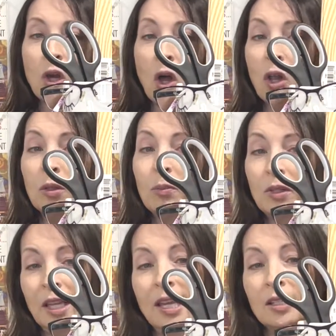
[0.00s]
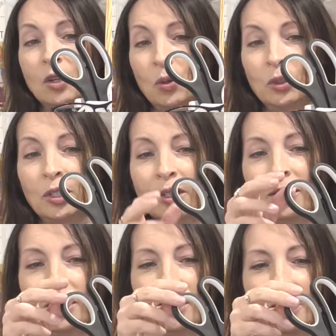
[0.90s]
all plant holder.
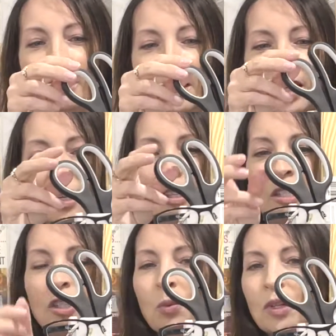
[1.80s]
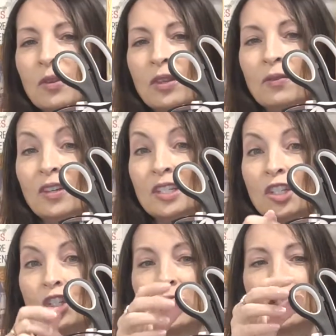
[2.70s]
And this is one of the
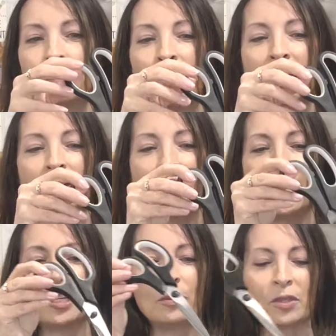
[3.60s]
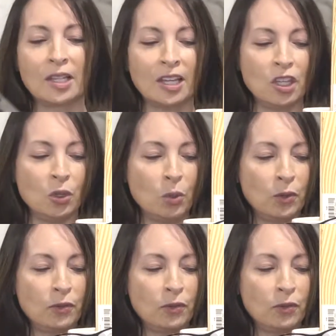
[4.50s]
vintage inspired items that you will